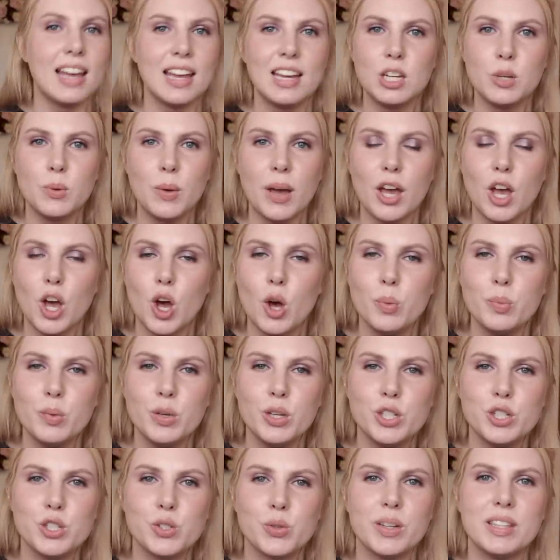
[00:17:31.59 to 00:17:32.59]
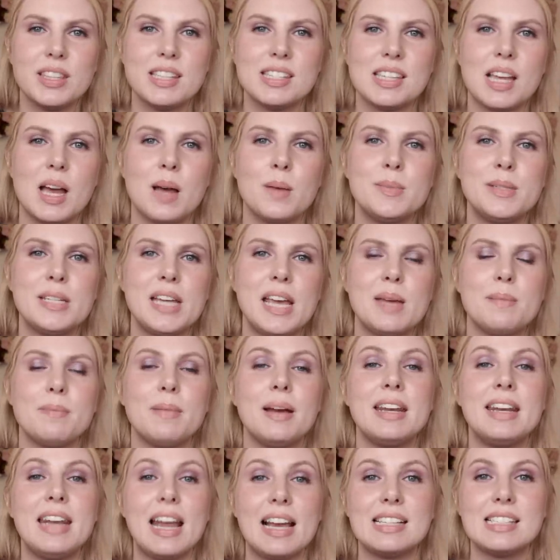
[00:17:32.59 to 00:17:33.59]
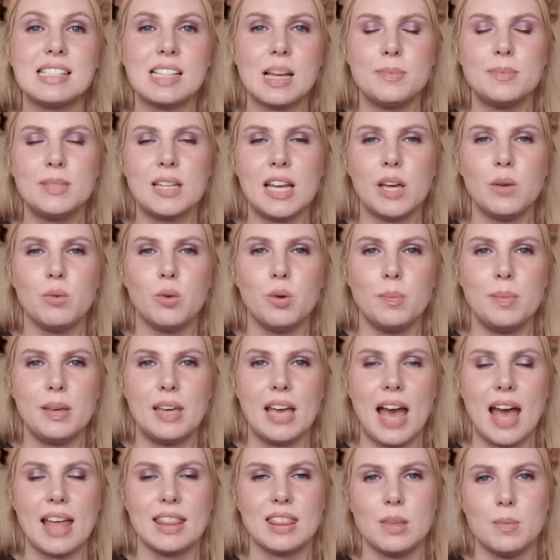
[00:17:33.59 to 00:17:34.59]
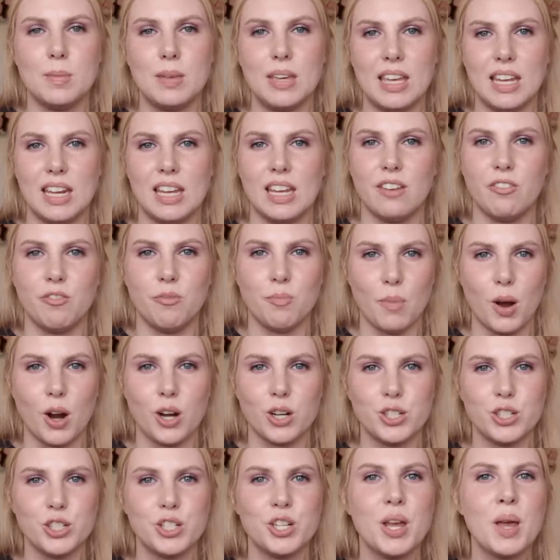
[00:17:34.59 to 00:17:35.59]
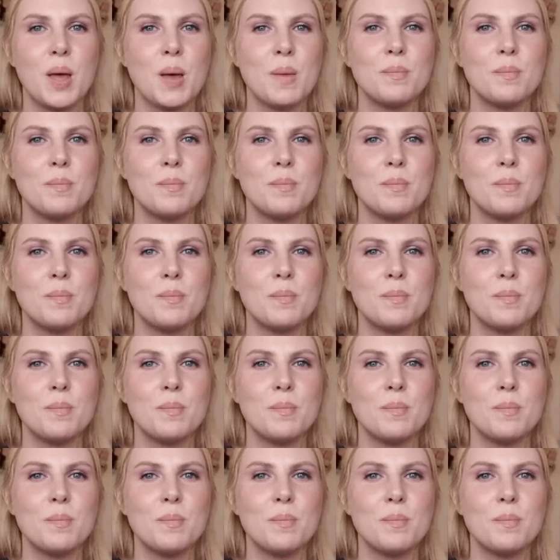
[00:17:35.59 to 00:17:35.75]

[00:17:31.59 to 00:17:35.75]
Anyway, I hope you enjoyed this update. My next update will be at the beginning of March,